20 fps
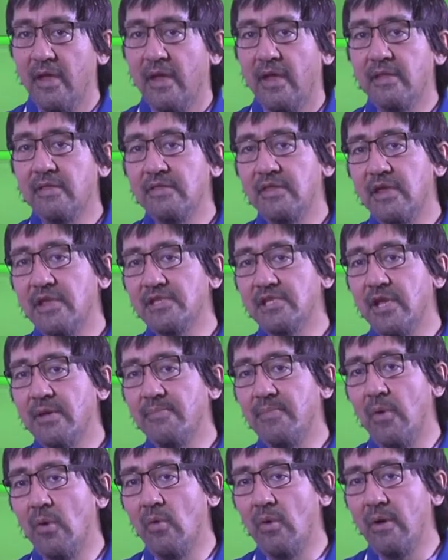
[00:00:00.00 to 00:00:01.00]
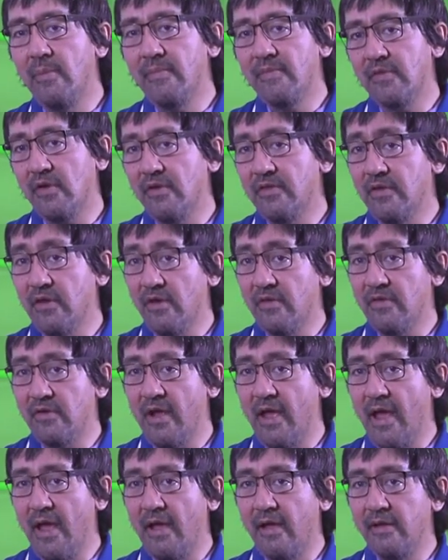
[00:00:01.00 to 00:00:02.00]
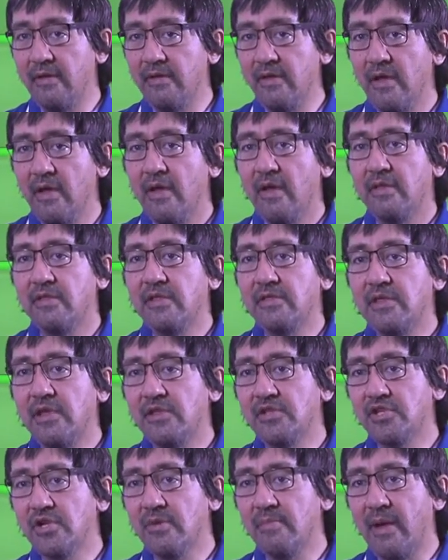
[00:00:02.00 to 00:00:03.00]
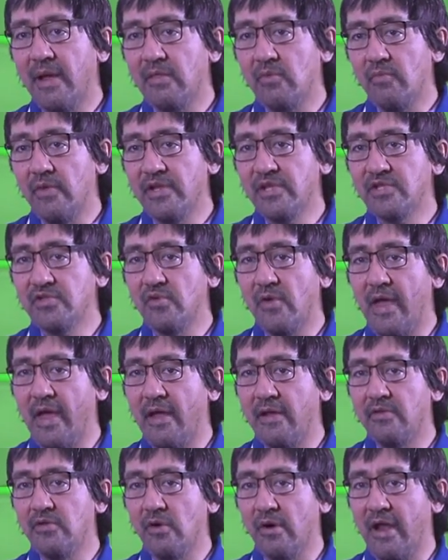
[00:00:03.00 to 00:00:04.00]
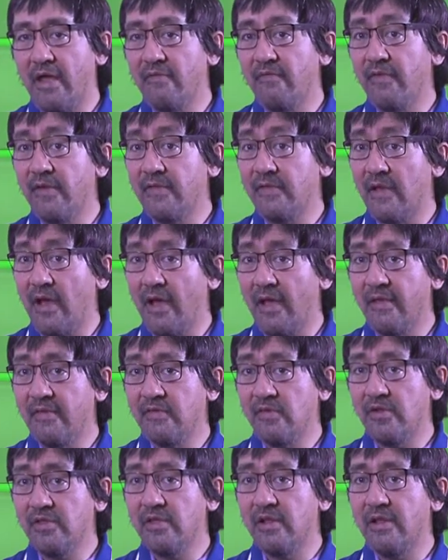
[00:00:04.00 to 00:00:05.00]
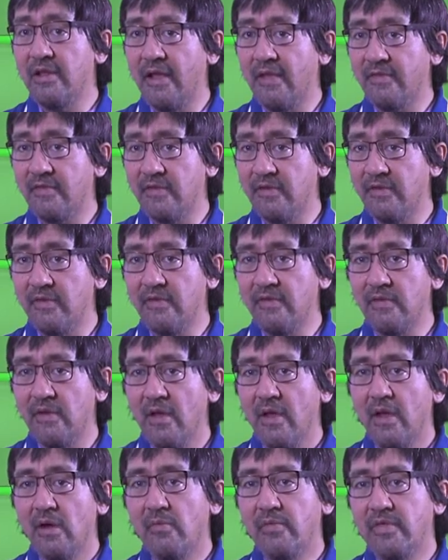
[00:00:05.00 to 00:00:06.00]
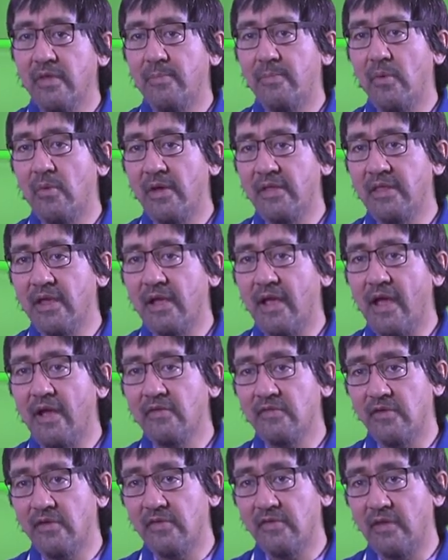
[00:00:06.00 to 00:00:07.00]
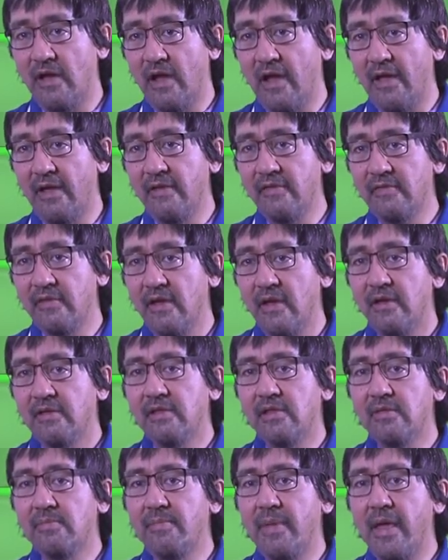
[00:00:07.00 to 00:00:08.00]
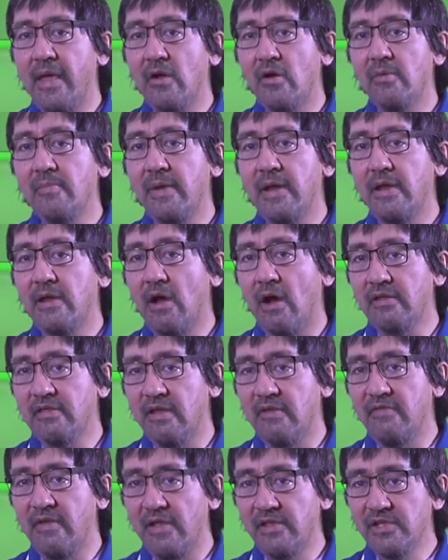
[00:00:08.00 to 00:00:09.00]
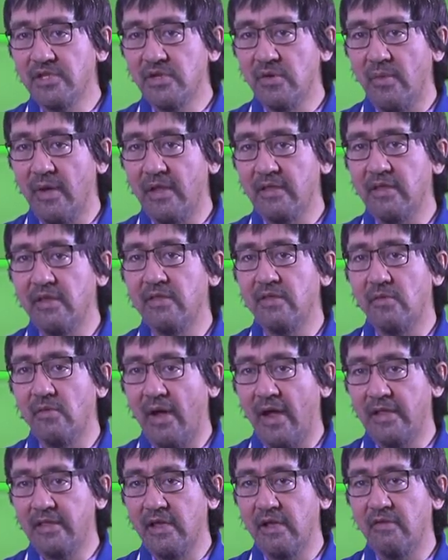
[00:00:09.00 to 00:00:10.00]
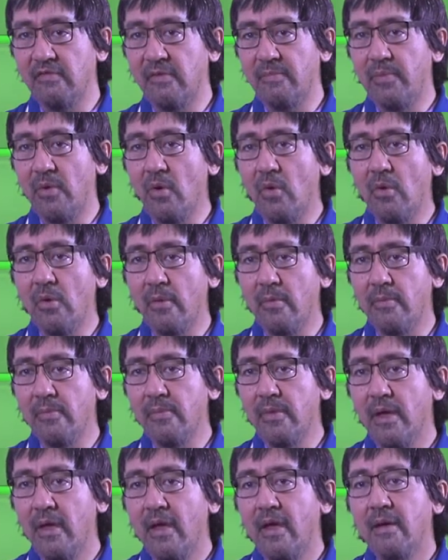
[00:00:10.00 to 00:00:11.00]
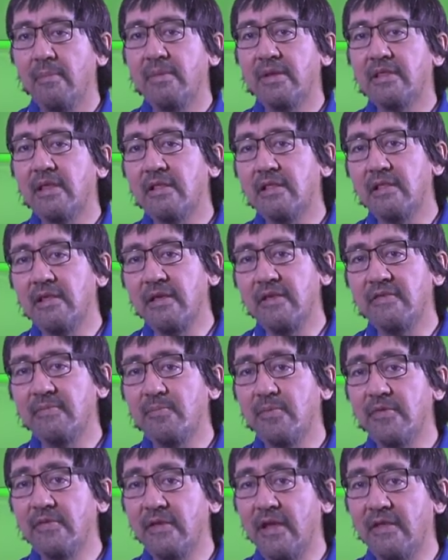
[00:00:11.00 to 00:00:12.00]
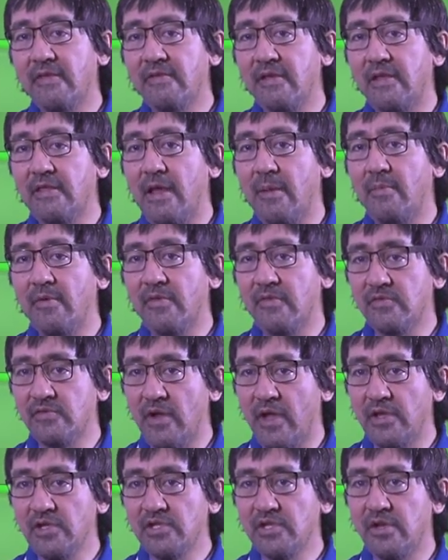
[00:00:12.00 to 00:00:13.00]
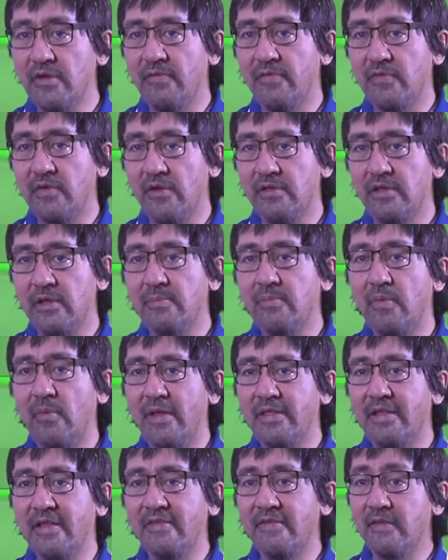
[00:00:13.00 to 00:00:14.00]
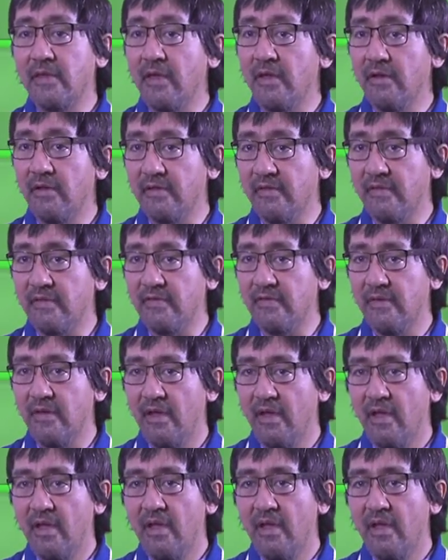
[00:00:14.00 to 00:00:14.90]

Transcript: In teaching poems, on the other hand, the teacher might wish to end or emphasize certain lessons with a poetic exercise that may or may not eventuate in the writing of a poem, but at least presents a demonstration of certain poetic skills.